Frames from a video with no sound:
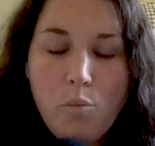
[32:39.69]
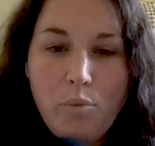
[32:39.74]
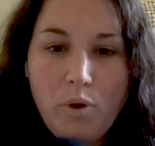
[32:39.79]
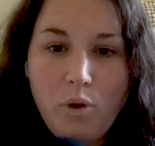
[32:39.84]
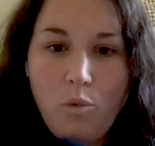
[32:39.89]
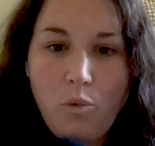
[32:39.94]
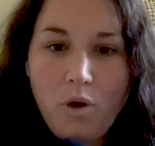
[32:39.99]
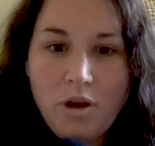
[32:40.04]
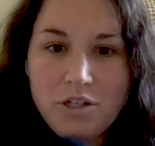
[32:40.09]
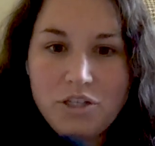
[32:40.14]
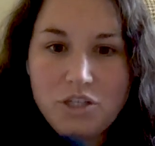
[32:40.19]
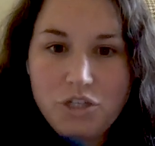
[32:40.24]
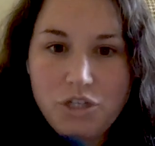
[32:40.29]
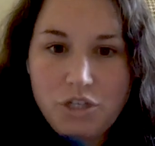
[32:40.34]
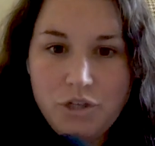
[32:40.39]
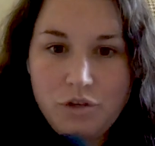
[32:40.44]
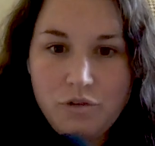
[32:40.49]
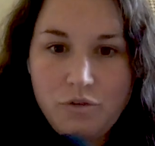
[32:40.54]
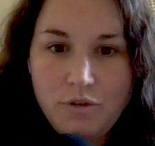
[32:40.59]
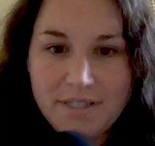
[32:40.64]
But once
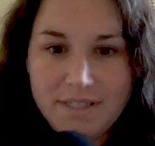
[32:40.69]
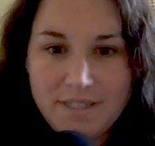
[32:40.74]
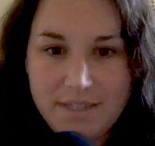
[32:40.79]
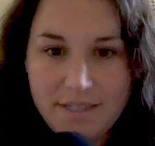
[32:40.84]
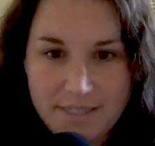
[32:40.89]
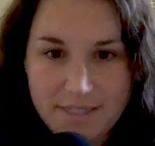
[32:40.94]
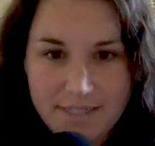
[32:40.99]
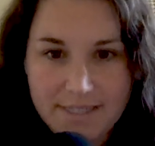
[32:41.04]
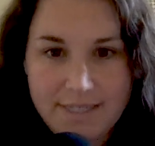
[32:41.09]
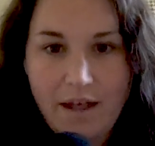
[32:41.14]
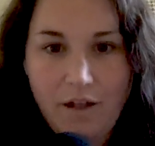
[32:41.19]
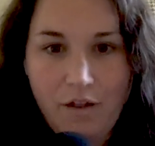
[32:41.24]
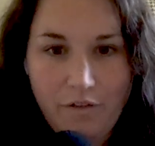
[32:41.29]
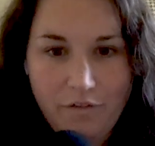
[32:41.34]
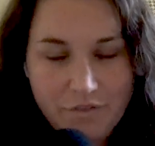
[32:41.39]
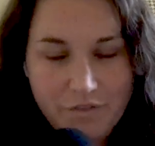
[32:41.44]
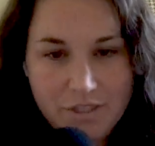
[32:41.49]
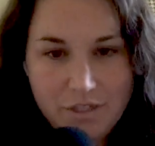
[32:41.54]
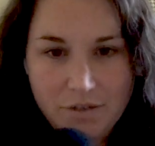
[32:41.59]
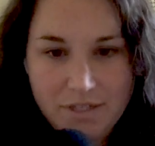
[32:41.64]
you as the
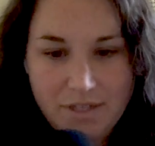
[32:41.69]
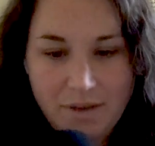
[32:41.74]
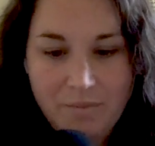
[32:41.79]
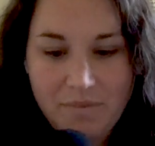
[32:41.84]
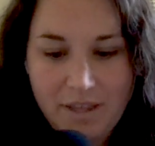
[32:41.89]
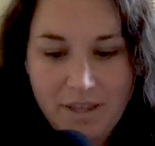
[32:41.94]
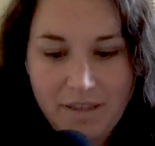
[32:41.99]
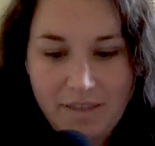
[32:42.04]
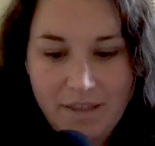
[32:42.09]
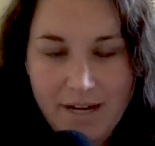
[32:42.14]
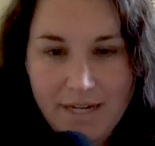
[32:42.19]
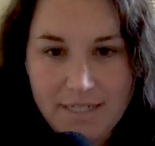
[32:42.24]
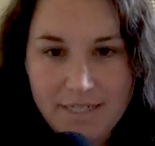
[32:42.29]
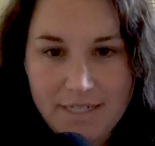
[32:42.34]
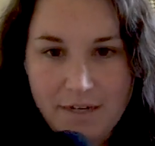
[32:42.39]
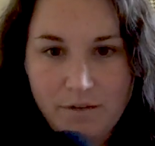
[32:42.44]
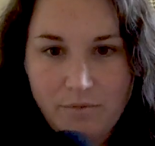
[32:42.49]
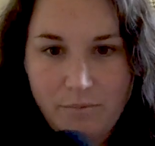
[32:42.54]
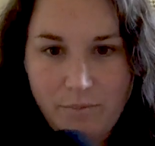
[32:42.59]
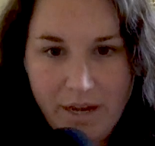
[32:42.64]
self, so something that I
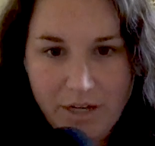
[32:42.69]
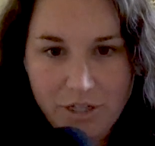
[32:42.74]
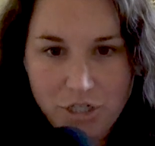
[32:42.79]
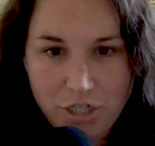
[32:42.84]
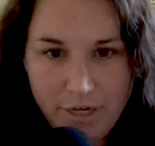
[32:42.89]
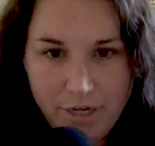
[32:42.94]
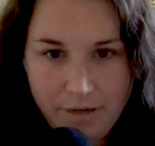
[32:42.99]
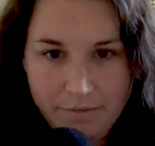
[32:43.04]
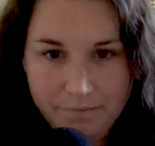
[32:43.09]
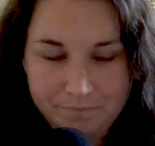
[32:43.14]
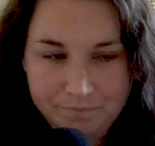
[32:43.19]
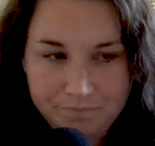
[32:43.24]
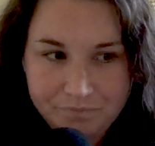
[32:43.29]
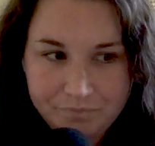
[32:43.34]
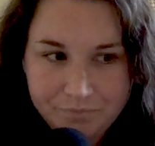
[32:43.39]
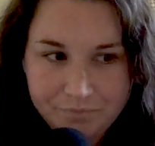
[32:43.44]
didn't mention